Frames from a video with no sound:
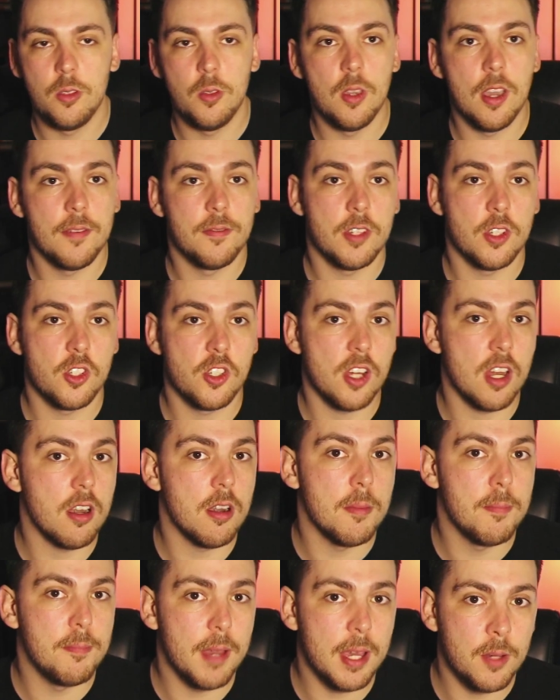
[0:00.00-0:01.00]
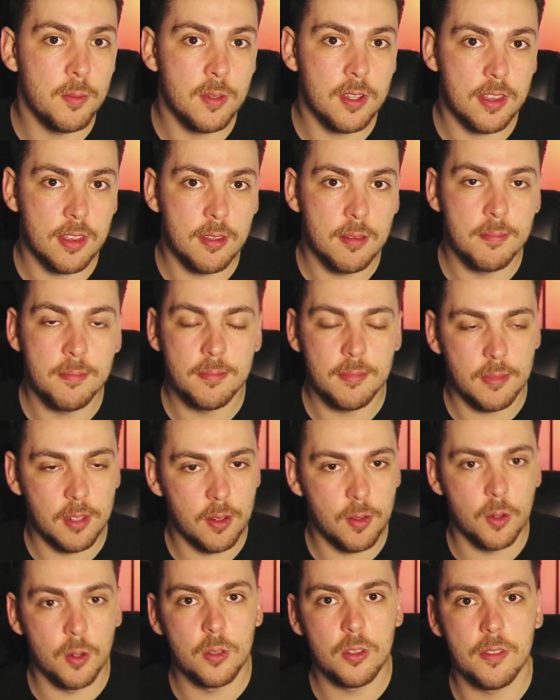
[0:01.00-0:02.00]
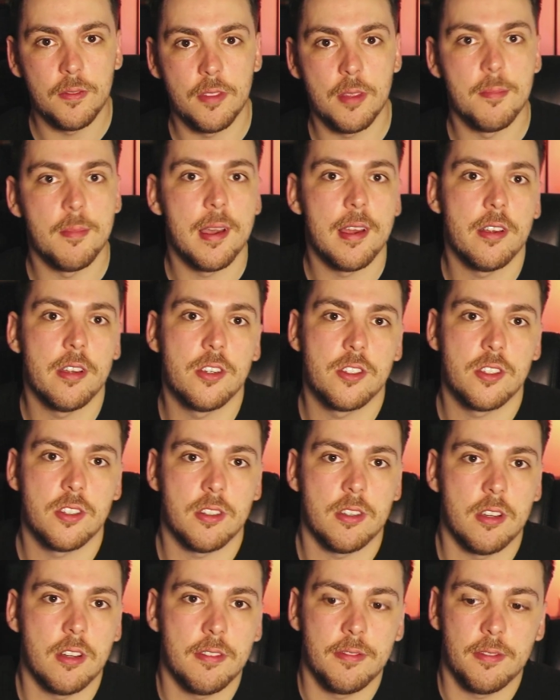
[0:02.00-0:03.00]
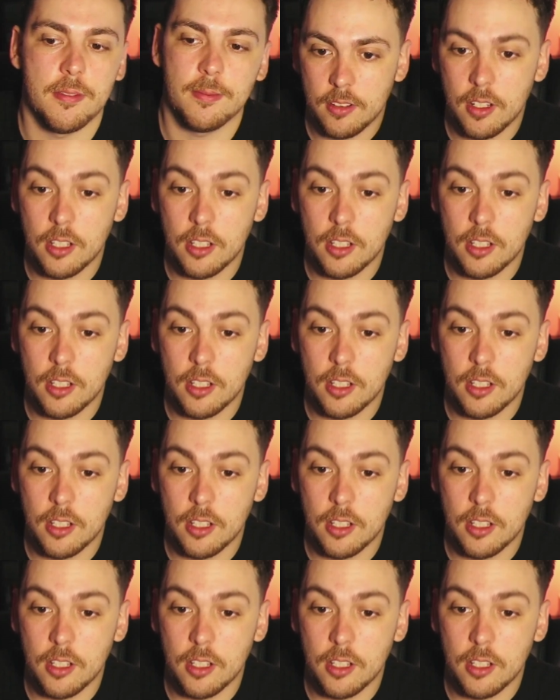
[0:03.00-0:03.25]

you have to share a bed with them, all of the marriage stuff.